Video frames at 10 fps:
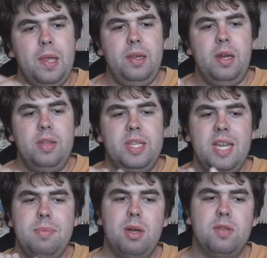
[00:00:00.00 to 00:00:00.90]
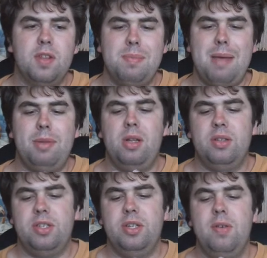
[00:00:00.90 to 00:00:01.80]
you know, and the same goes for the mammal
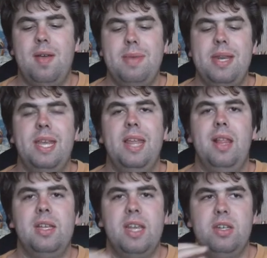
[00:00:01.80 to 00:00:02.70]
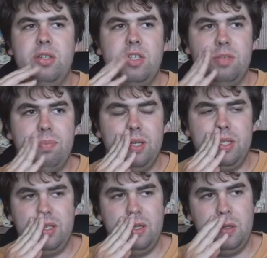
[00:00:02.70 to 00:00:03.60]
halls, too. I mean, again, Los Angeles just
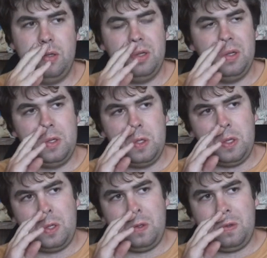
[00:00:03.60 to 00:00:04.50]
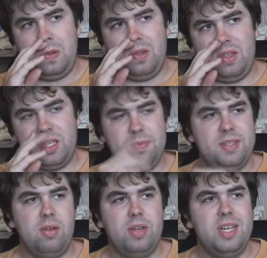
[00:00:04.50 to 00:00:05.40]
puts the
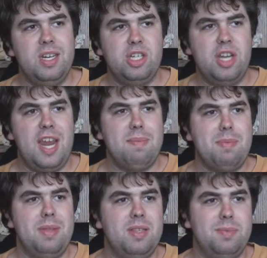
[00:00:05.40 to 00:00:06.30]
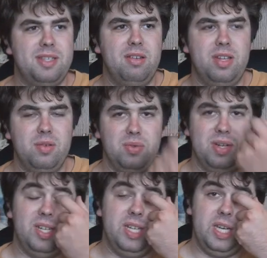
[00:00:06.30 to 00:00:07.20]
Smithsonian to shame. I mean, the Smithsonian
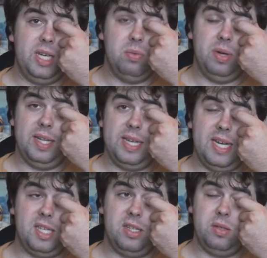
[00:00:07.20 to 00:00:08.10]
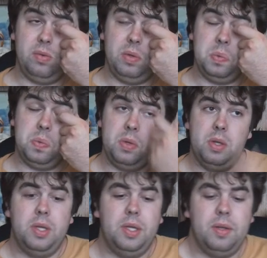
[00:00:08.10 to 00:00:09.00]
really, really needs to
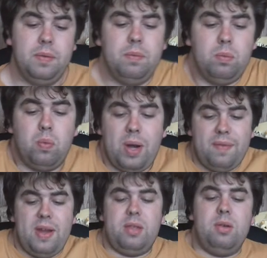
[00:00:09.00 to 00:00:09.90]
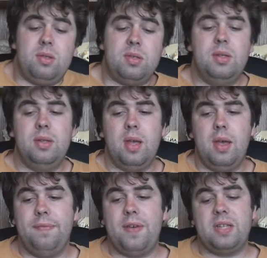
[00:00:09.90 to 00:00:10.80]
renovate those
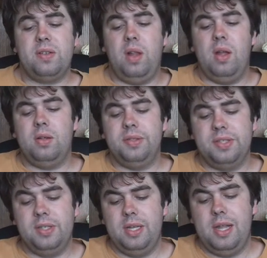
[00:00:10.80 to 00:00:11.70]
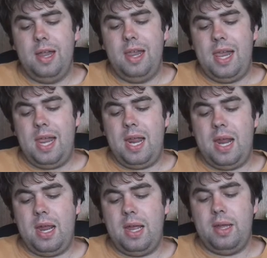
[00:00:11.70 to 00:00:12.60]
fossil halls.
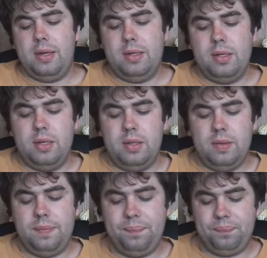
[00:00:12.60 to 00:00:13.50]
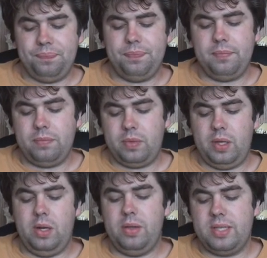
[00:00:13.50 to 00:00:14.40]
And,
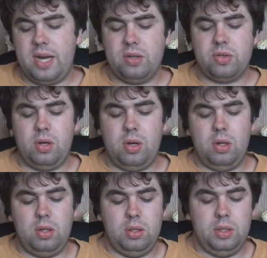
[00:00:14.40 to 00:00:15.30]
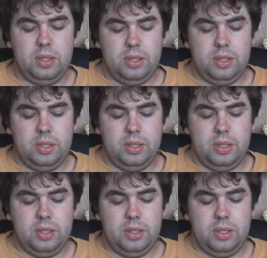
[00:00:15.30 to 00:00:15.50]
you know, this dinosaur hall